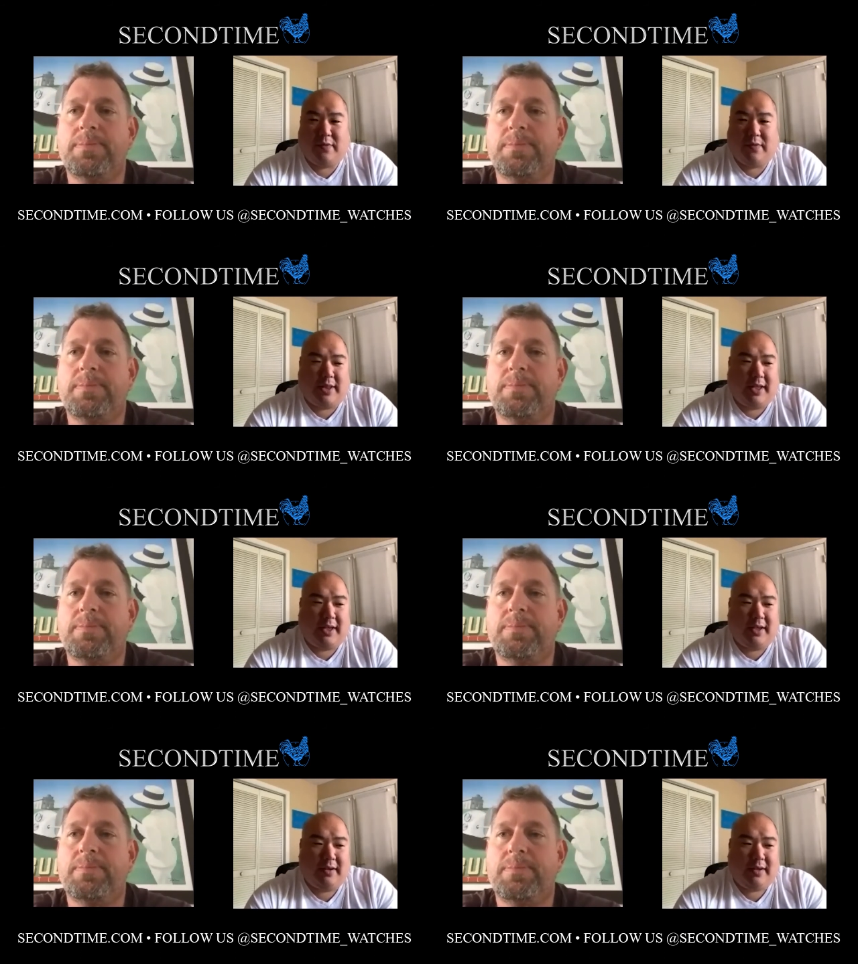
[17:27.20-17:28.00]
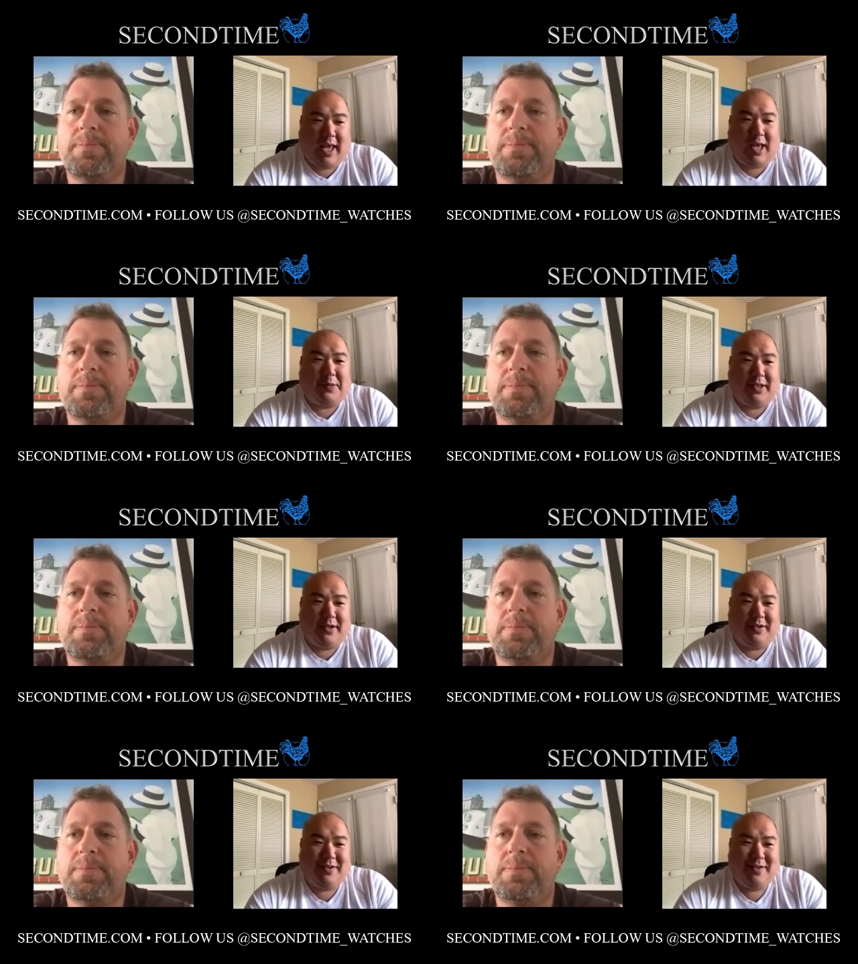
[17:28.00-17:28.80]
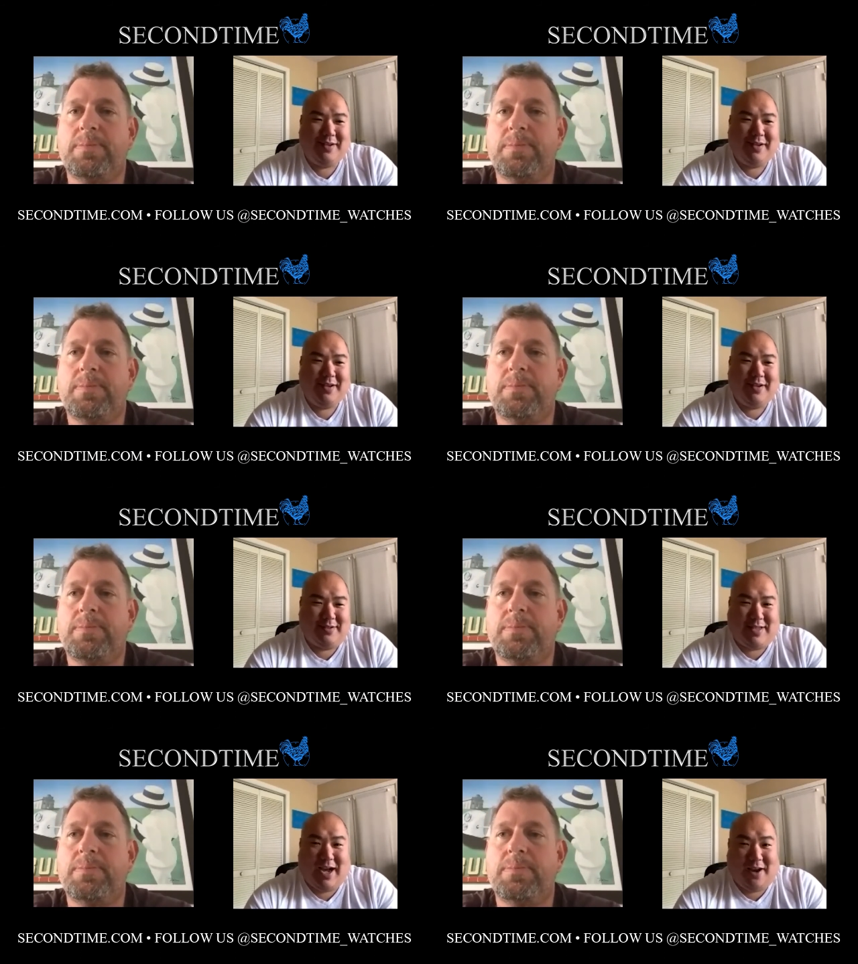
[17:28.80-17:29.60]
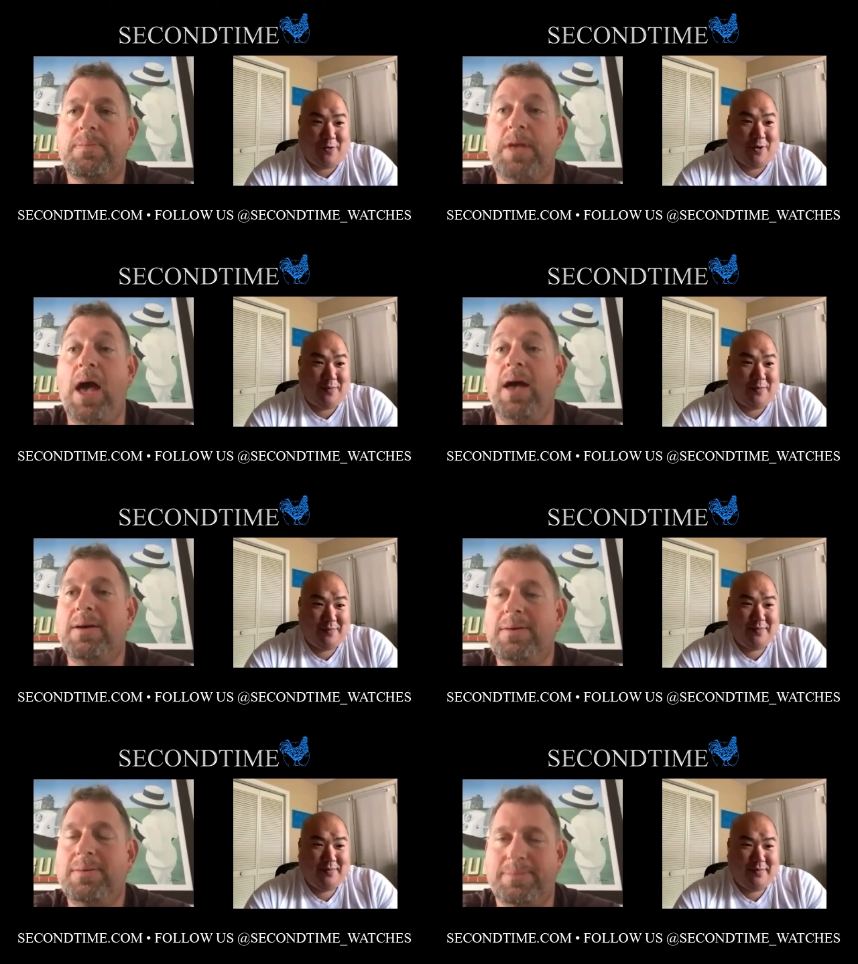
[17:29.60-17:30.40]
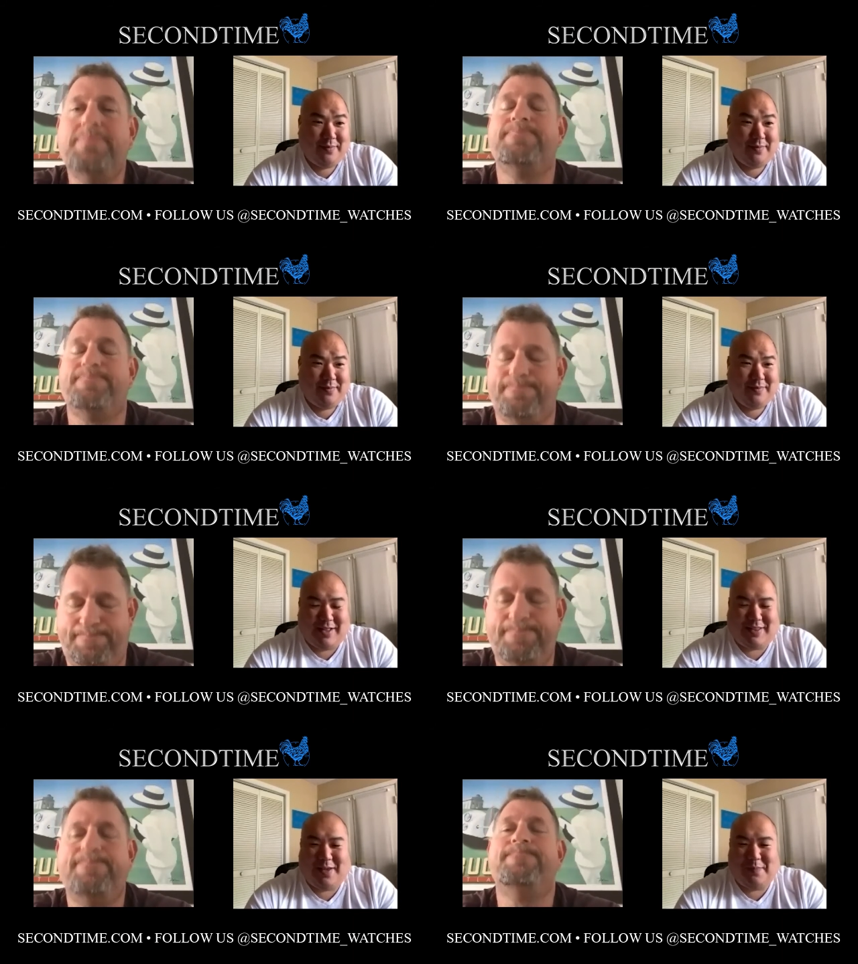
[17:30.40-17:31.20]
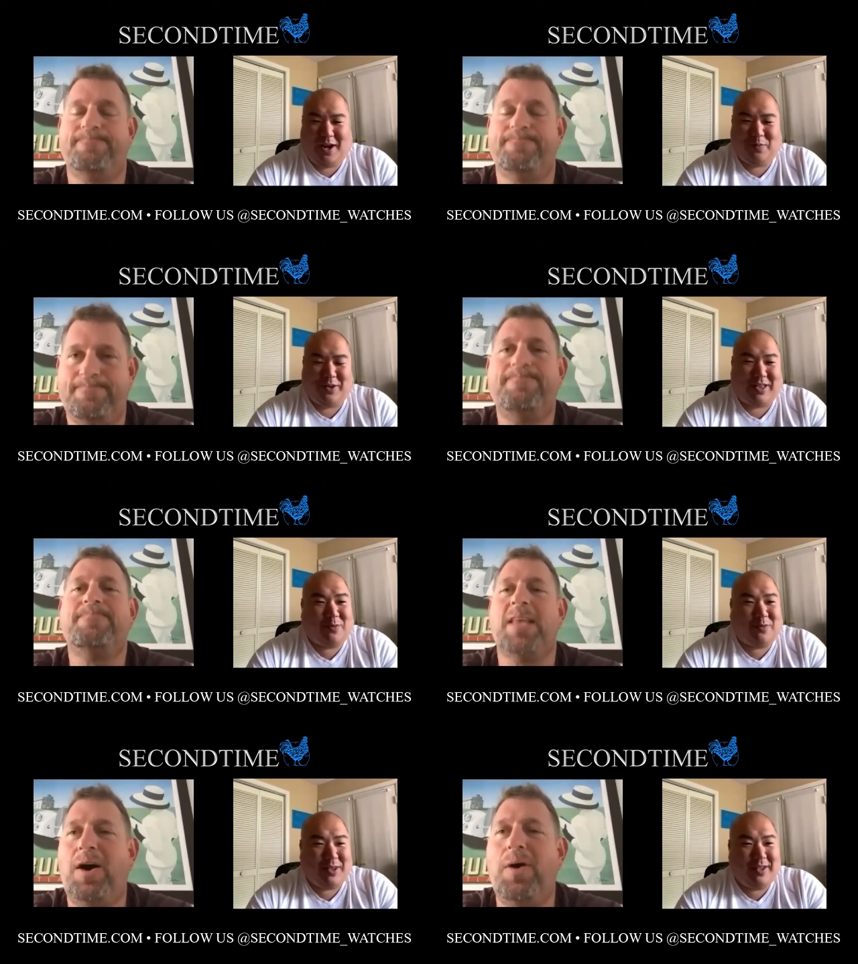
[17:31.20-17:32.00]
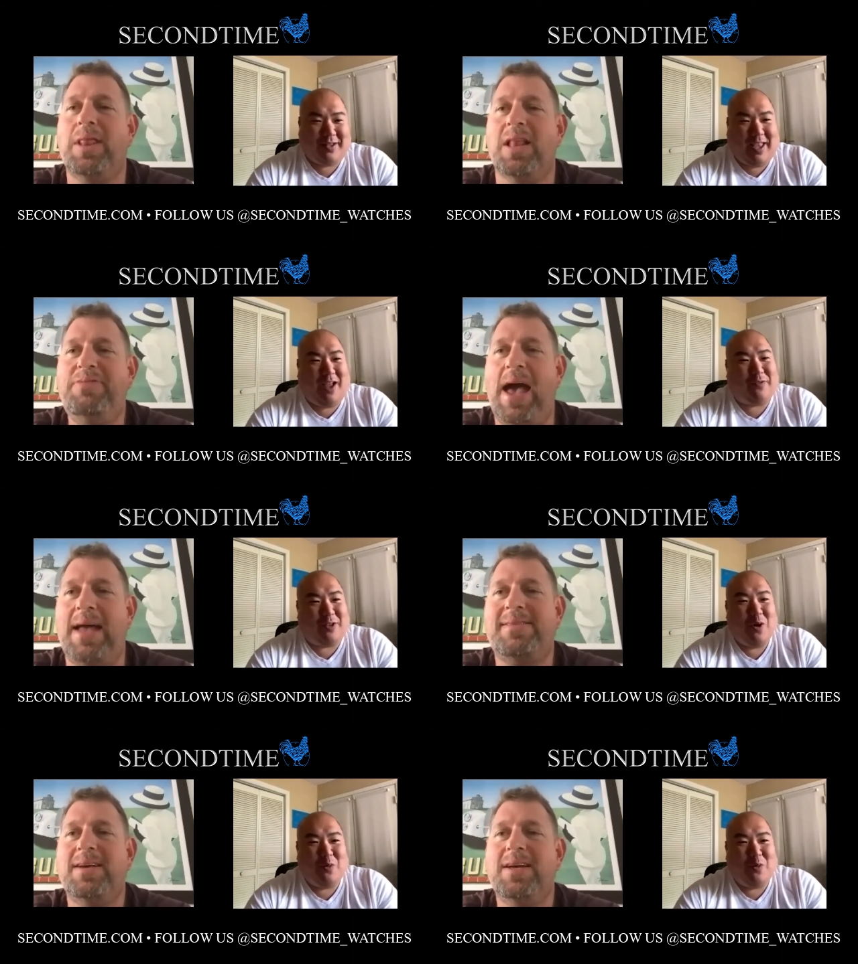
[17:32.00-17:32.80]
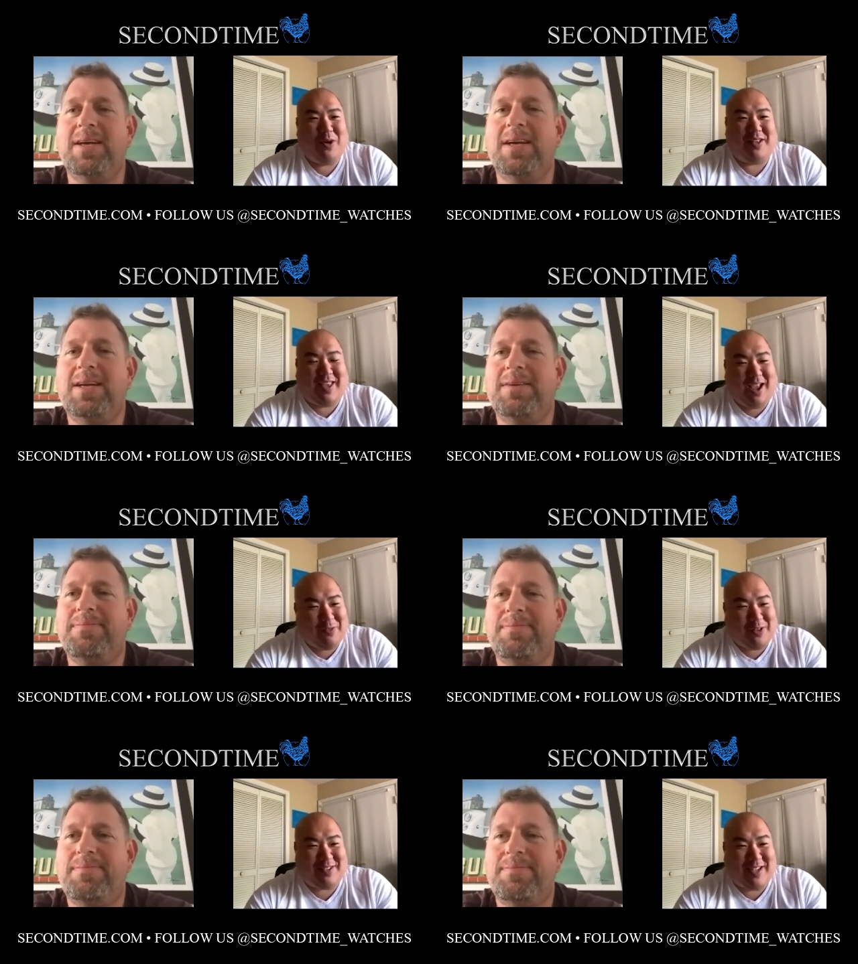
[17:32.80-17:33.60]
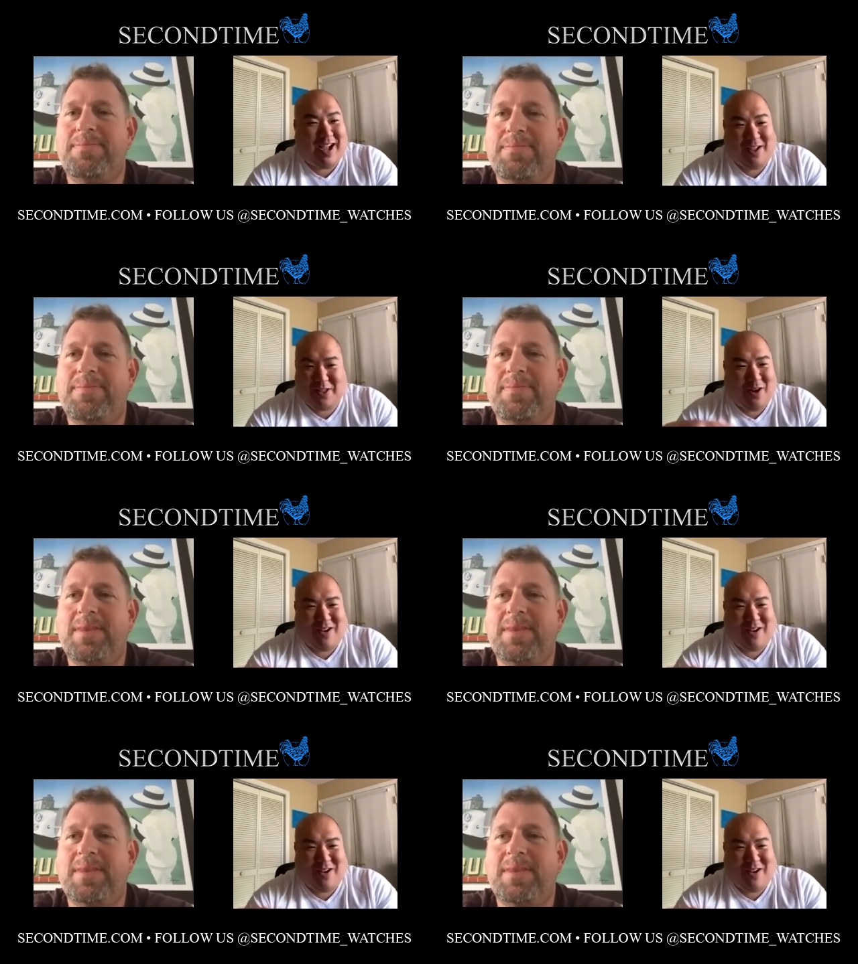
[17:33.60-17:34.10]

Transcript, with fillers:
Speaker 1: the Capeland diver. Yeah. That they made with the with, oh, the, Kevlar, with the Kevlar dial, the all